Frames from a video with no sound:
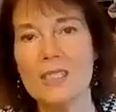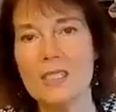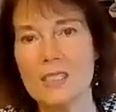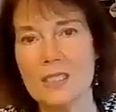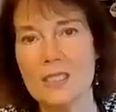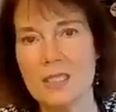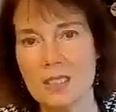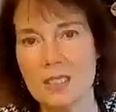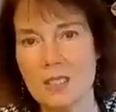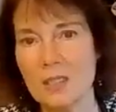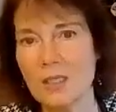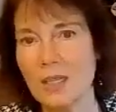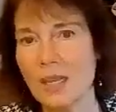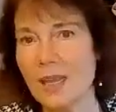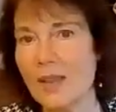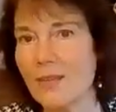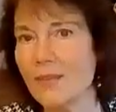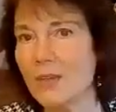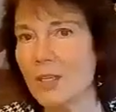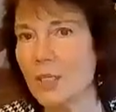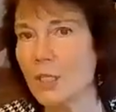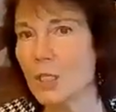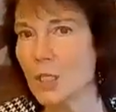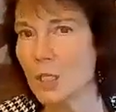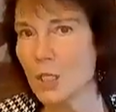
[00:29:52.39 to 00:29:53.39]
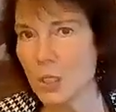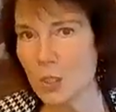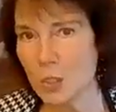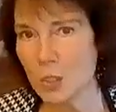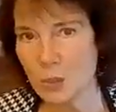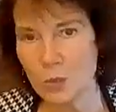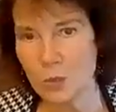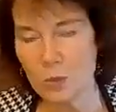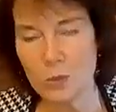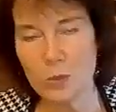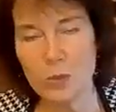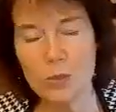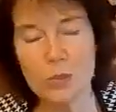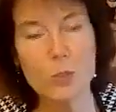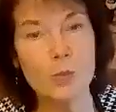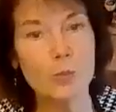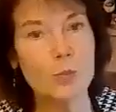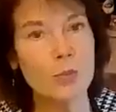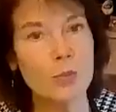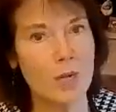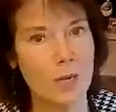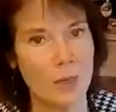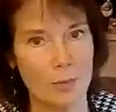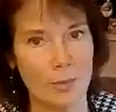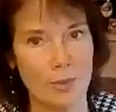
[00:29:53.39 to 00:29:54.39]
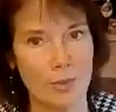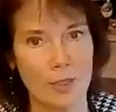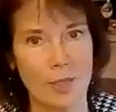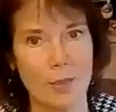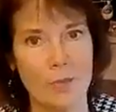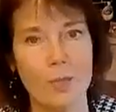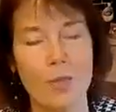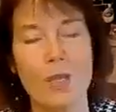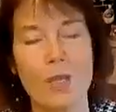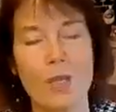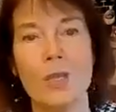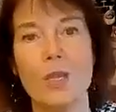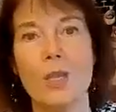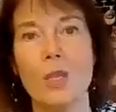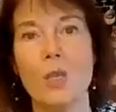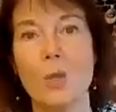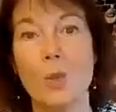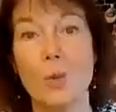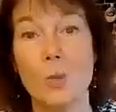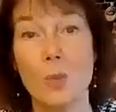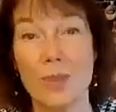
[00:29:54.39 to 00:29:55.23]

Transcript: we still have a huge problem